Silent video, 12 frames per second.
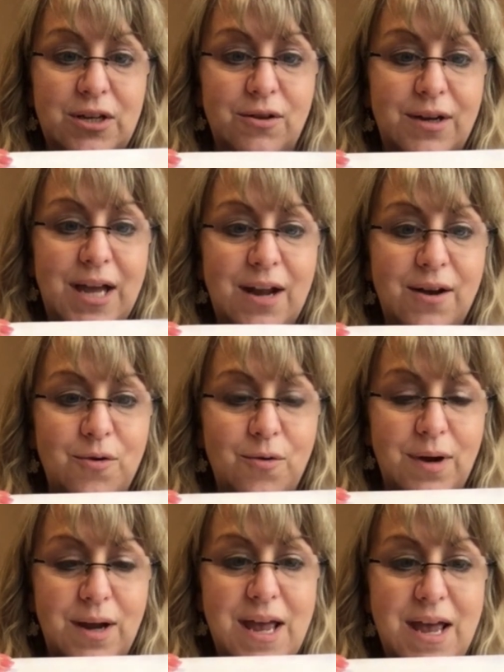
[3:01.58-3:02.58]

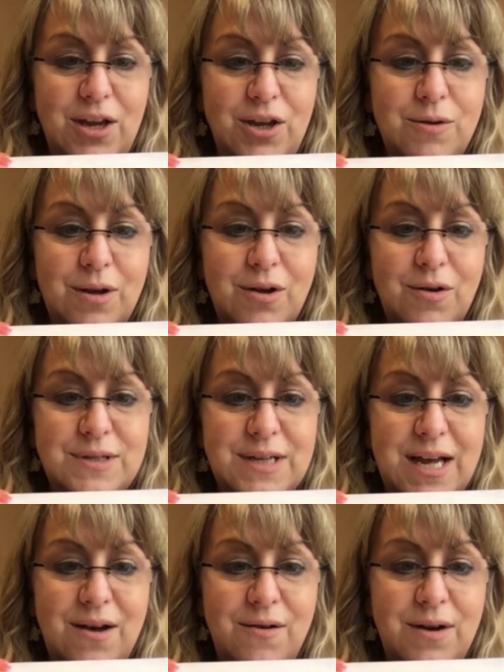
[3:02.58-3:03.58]
category. You can go
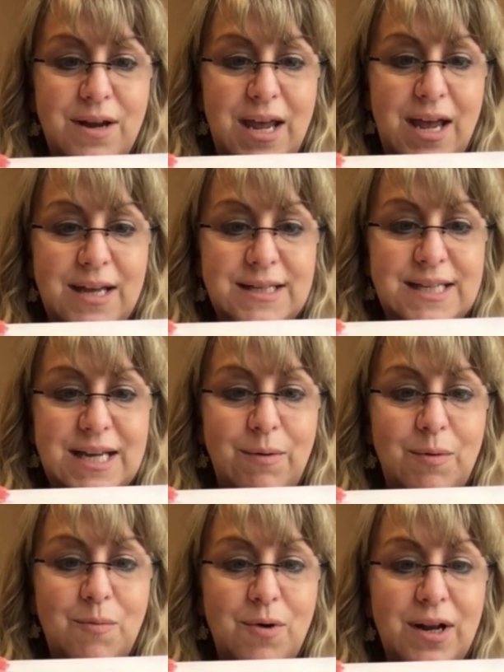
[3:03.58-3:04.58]
down and say we
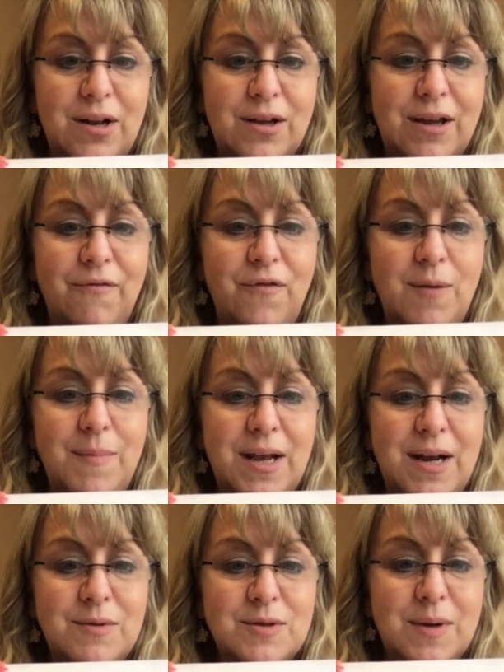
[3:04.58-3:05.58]
want to look at farm
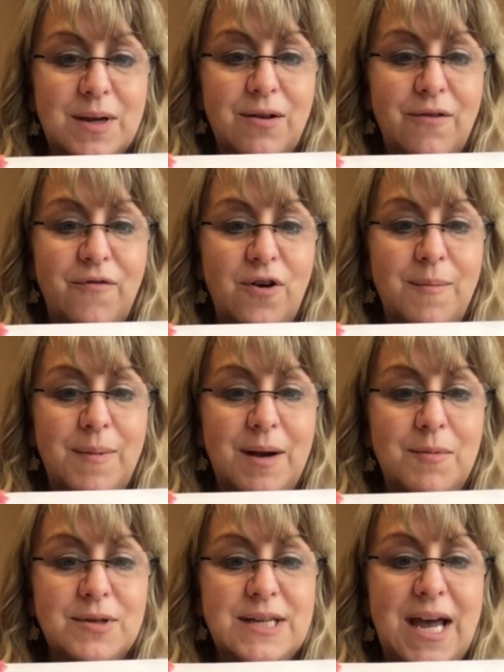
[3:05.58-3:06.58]
animals, we go to the farm
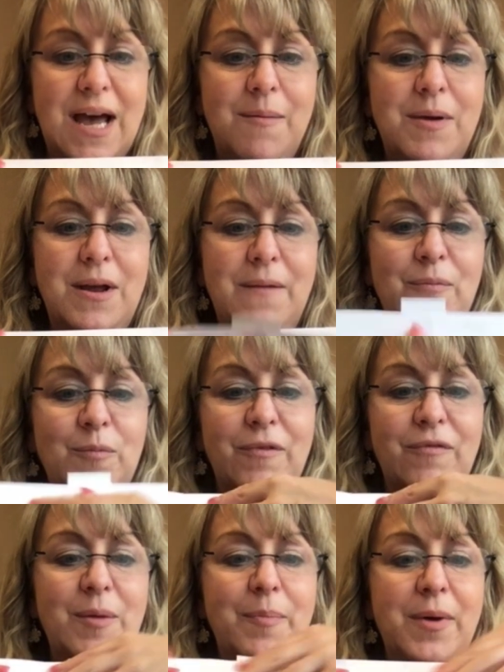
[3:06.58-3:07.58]
animal tab, we
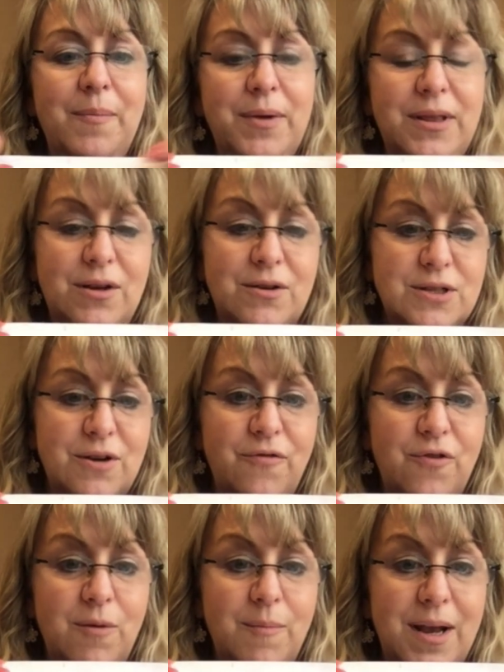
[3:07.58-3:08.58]
flip up, and there's our
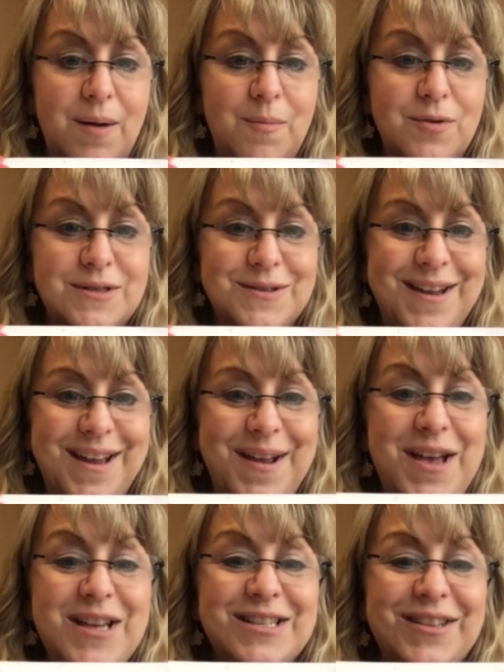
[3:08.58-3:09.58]
farm animals, okay?
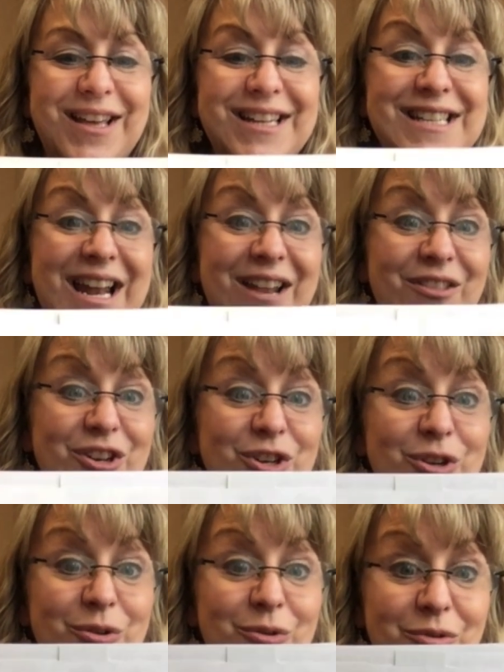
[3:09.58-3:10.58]
So that's kind of the
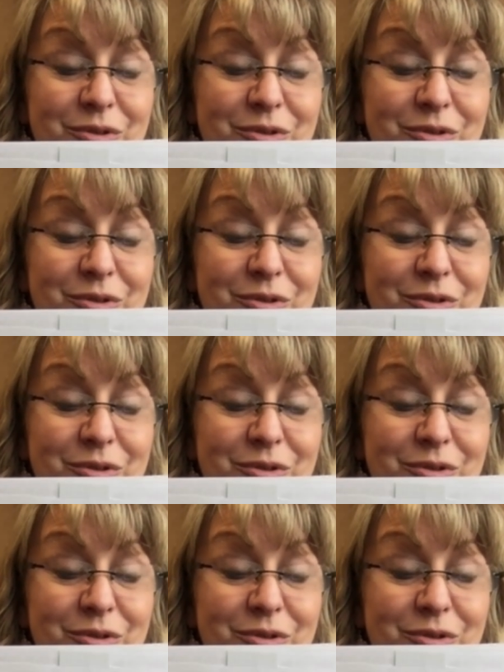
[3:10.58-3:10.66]
new